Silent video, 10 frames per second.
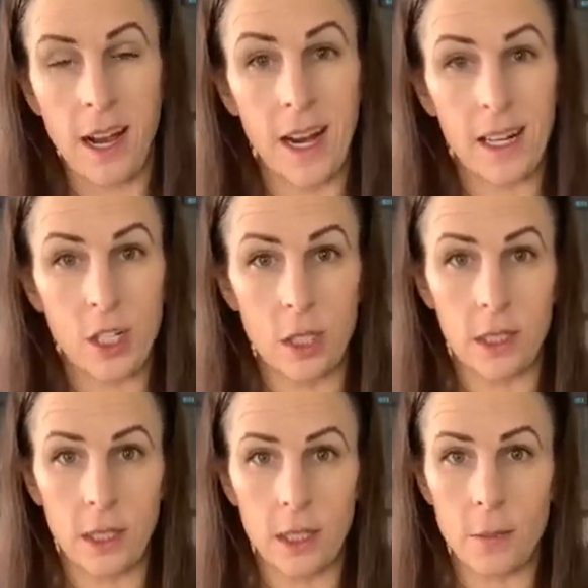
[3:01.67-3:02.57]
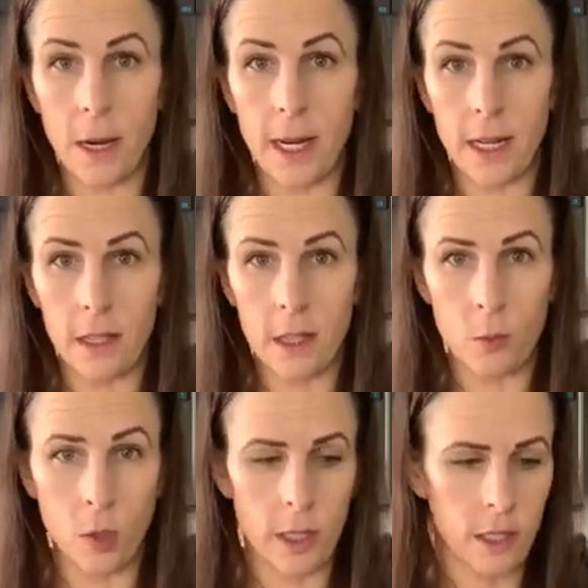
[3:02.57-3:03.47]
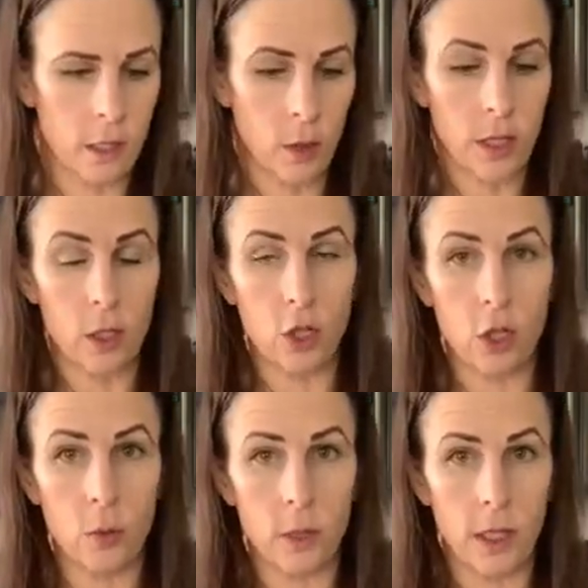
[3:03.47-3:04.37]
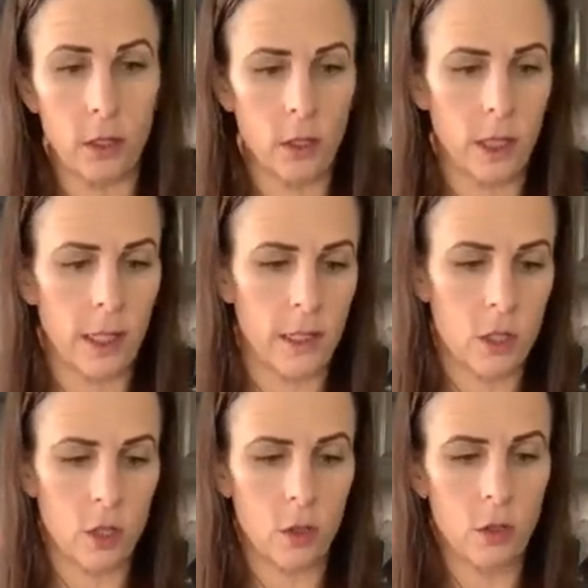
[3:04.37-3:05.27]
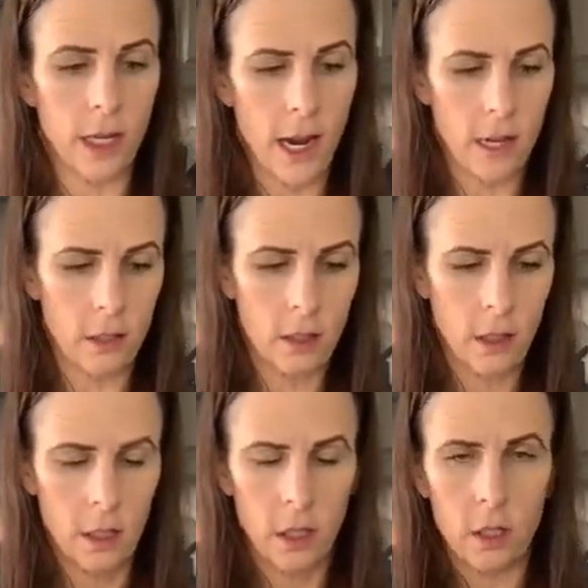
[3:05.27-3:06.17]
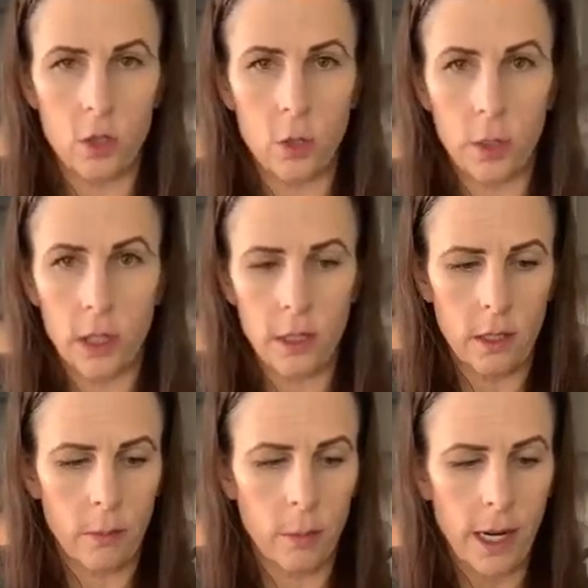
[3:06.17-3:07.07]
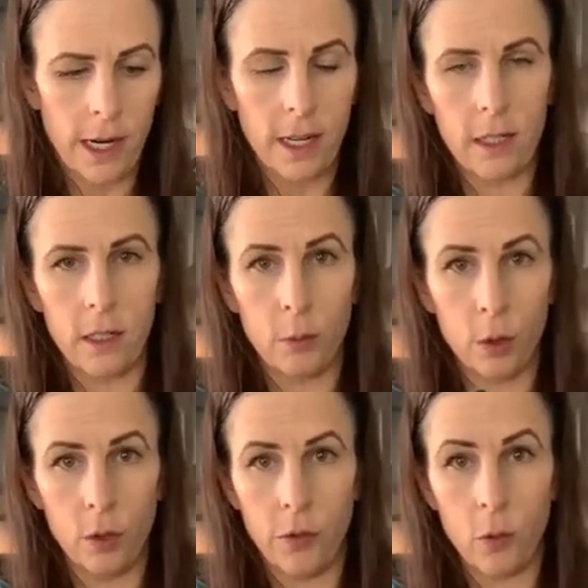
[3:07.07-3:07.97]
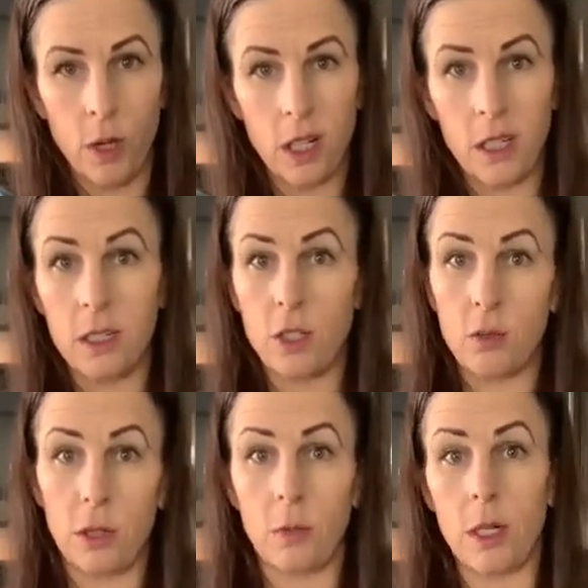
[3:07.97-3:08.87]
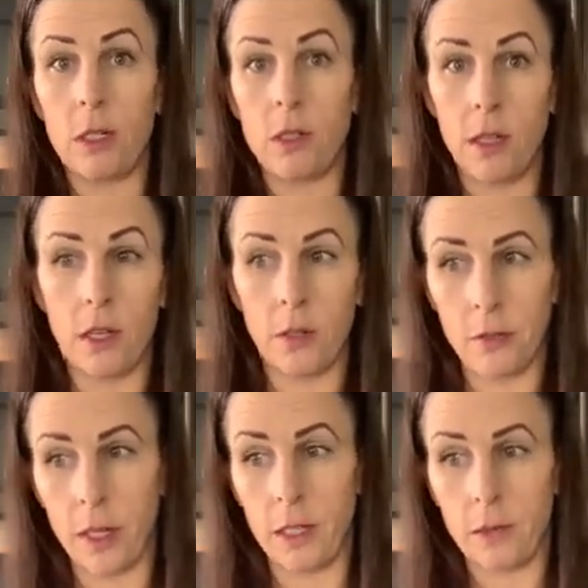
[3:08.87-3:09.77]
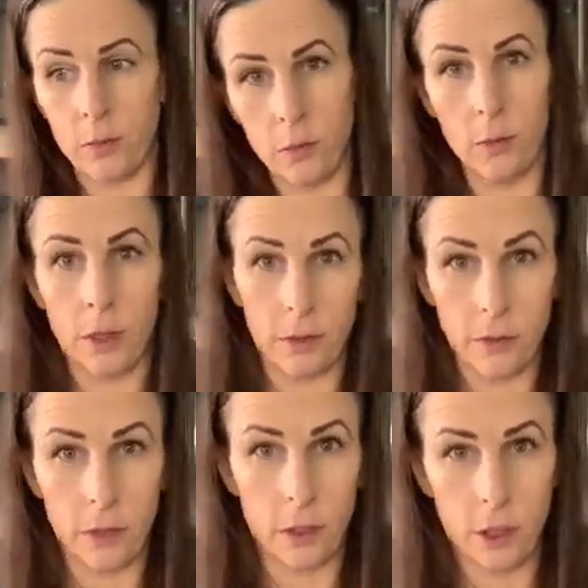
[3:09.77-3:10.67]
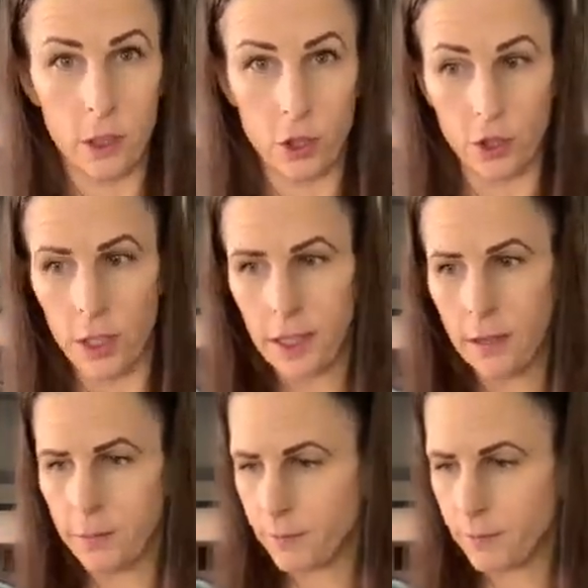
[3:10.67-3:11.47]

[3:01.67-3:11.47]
I actually did this by hand this morning so I can show you what they look like. So you can do it by hand in a bowl if you want. It just requires a lot of like really vigorous stirring.